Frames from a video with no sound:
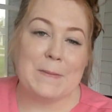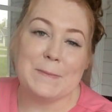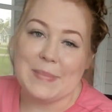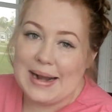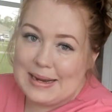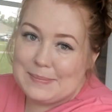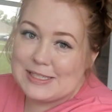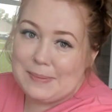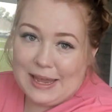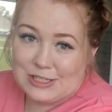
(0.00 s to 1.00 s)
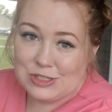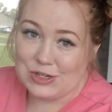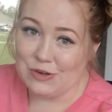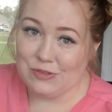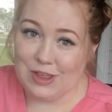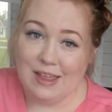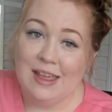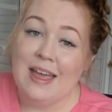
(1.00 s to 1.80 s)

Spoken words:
my name is Paige Chatovka.